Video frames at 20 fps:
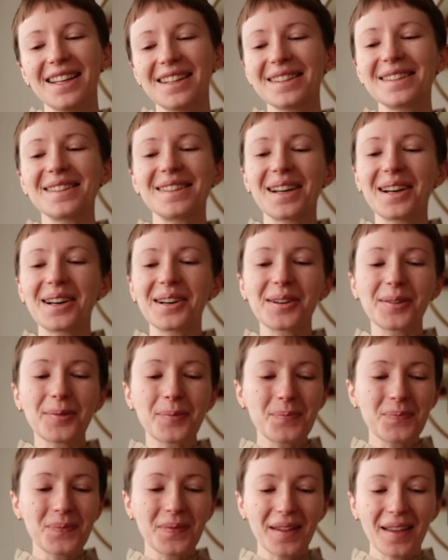
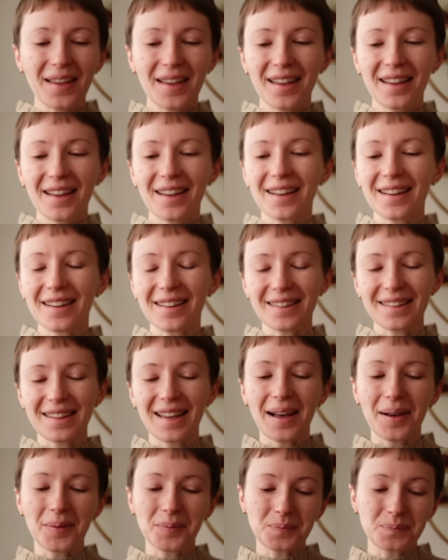So,
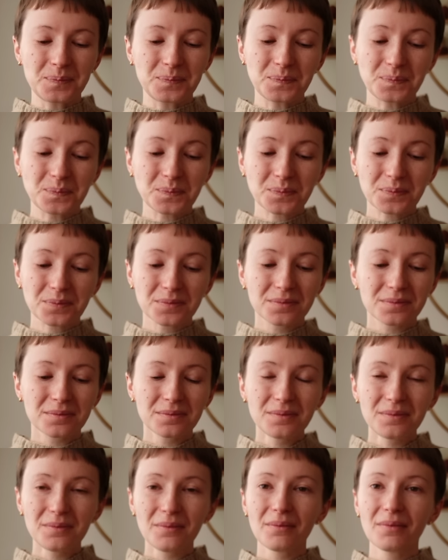yeah,
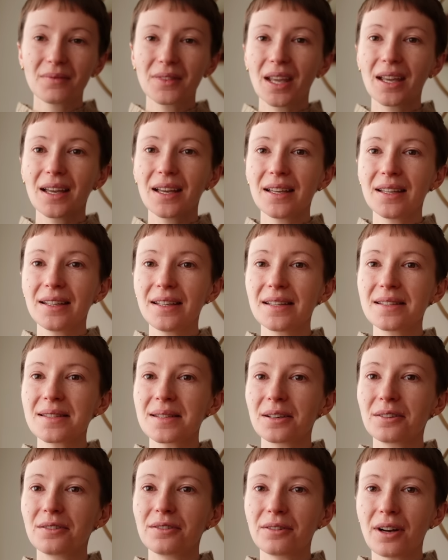it is
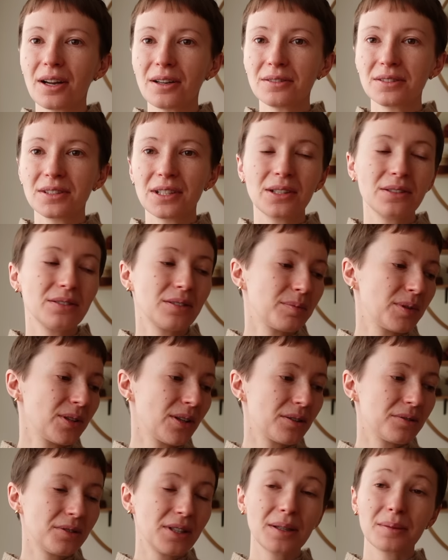a round yoke
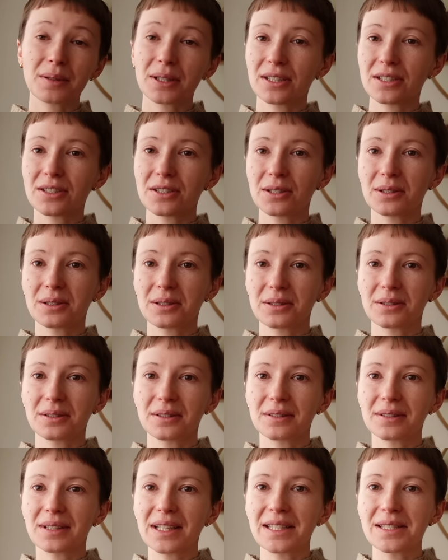pullover. I'm going to show
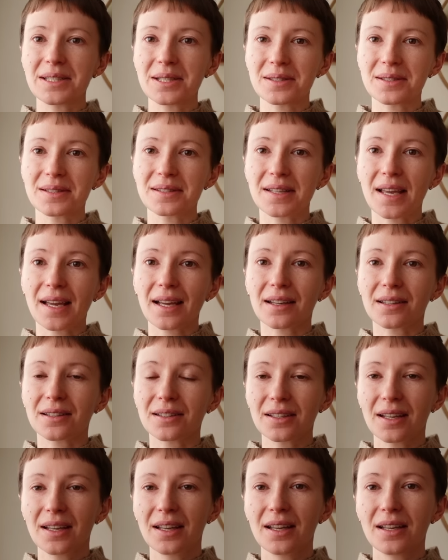you in just a
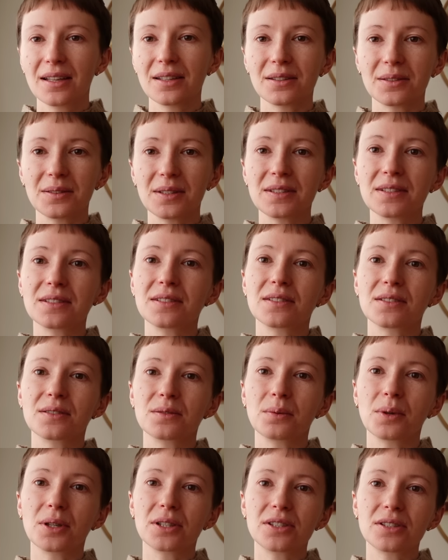second. So this is a
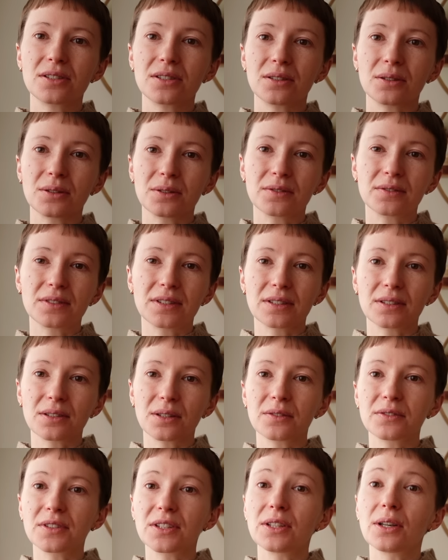swatch of the
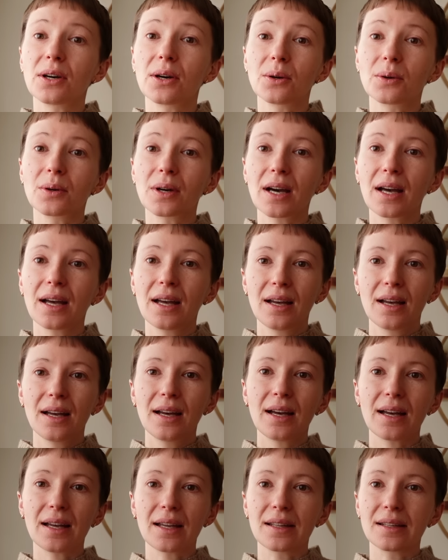yoke,
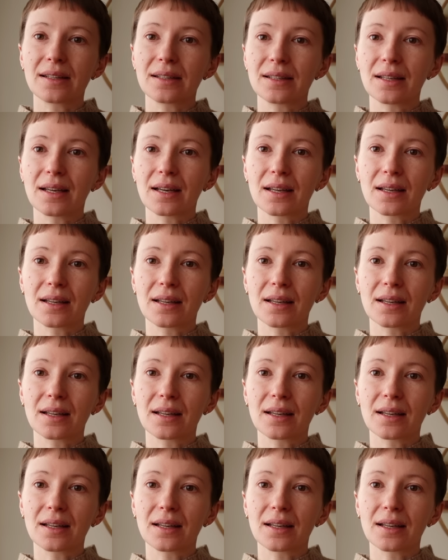and